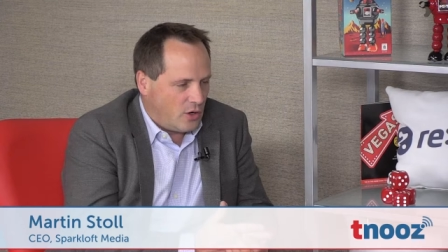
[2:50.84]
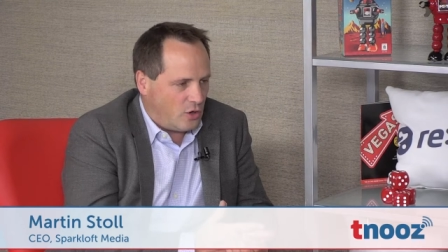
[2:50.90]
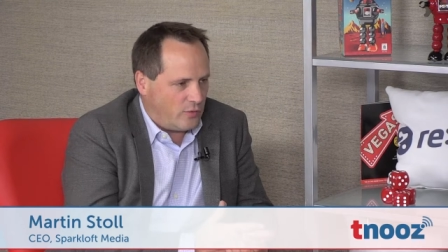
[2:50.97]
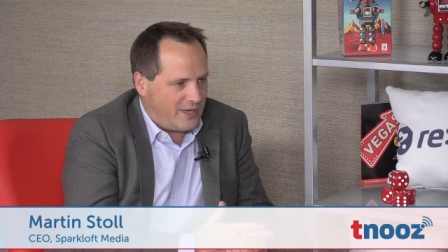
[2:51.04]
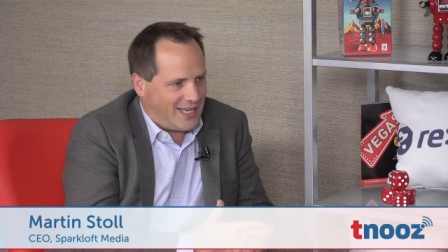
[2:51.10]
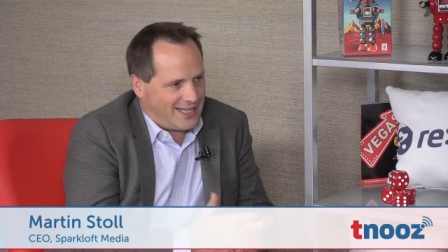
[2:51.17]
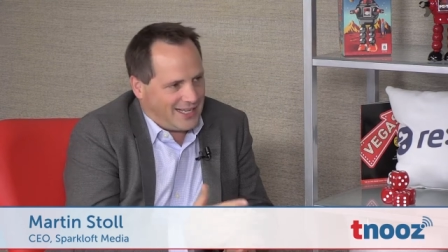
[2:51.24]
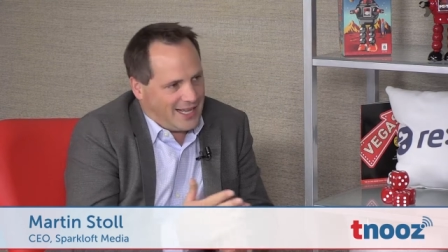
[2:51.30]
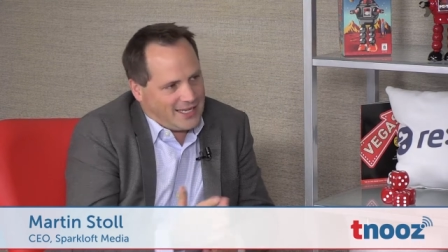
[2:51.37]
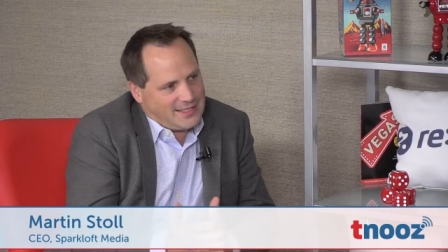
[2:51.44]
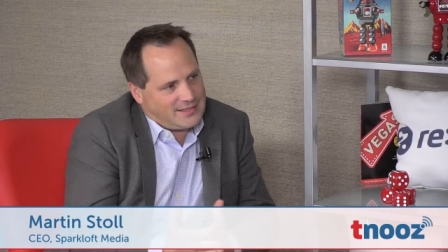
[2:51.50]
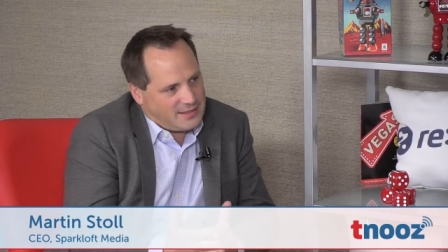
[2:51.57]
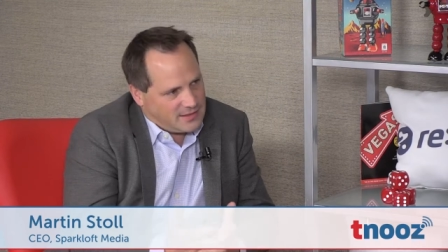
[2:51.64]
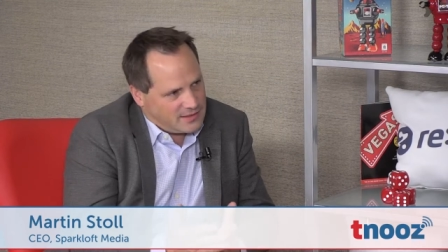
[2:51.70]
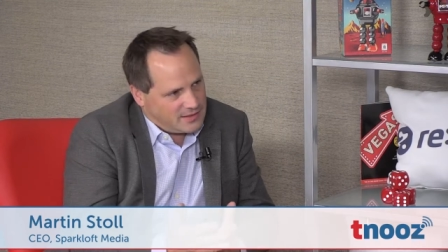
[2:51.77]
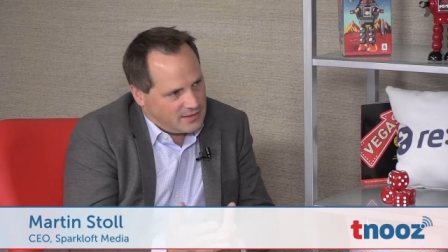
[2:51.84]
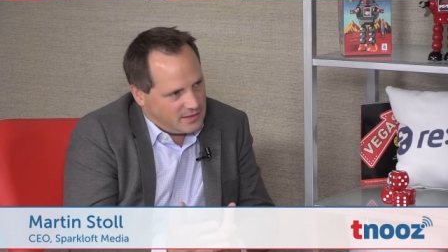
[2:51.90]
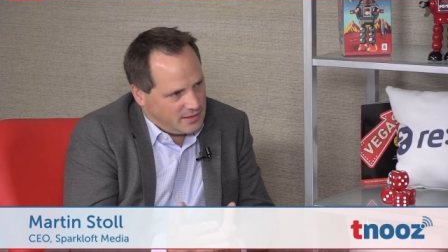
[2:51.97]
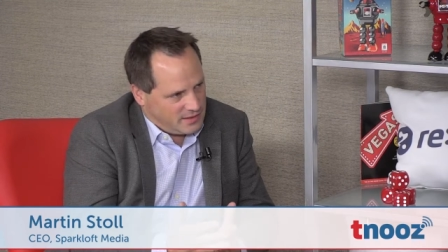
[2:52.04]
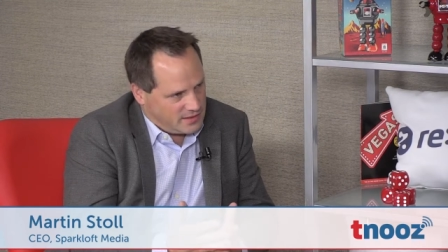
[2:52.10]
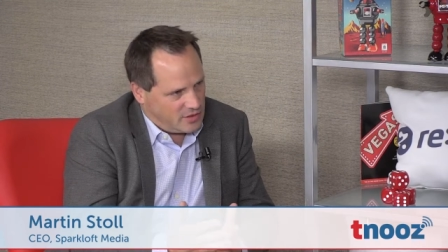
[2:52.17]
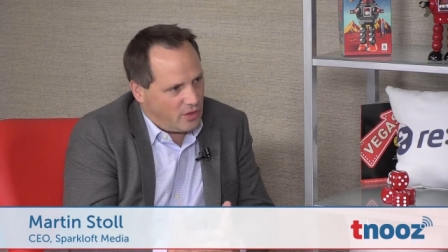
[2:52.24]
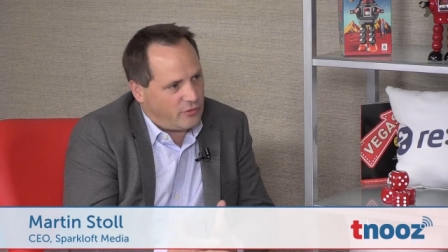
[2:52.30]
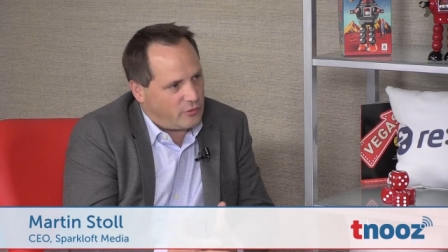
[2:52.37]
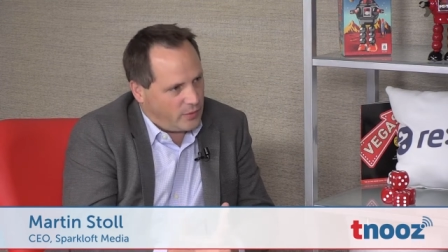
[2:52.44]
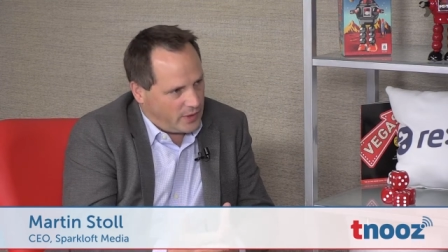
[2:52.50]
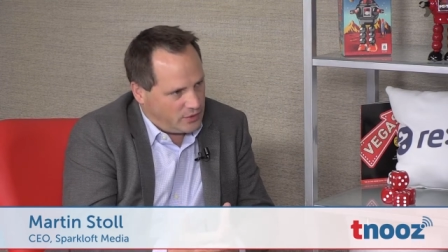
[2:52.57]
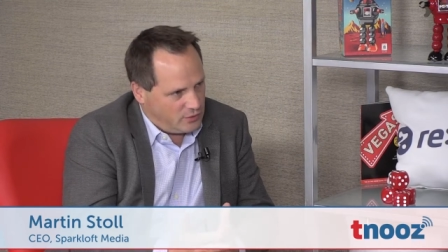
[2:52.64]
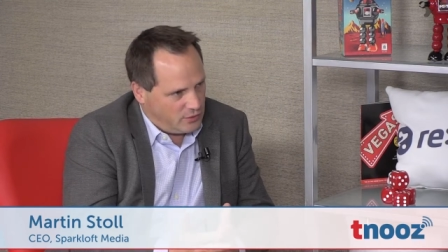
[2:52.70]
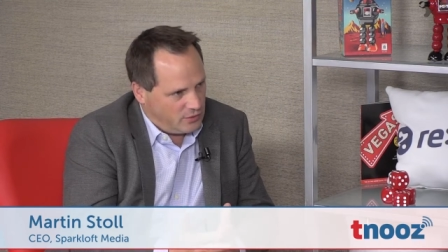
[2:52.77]
who we had licensed this
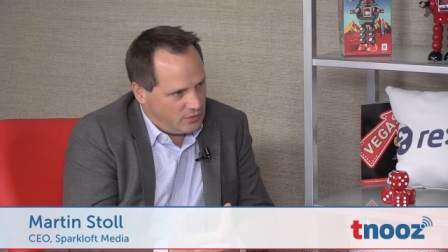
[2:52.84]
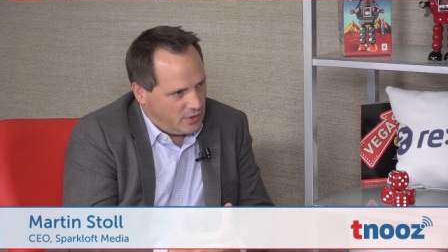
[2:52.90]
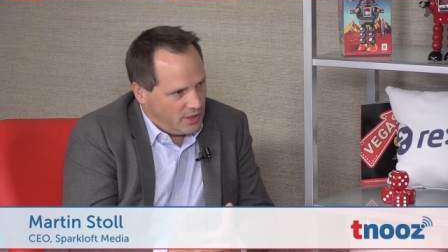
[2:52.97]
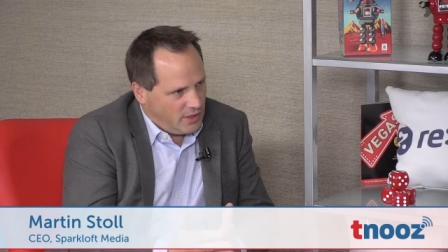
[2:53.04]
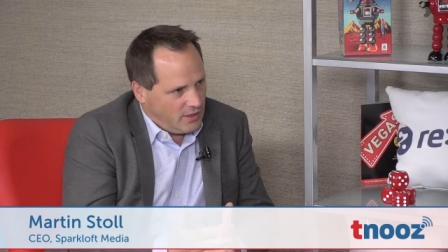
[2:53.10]
software to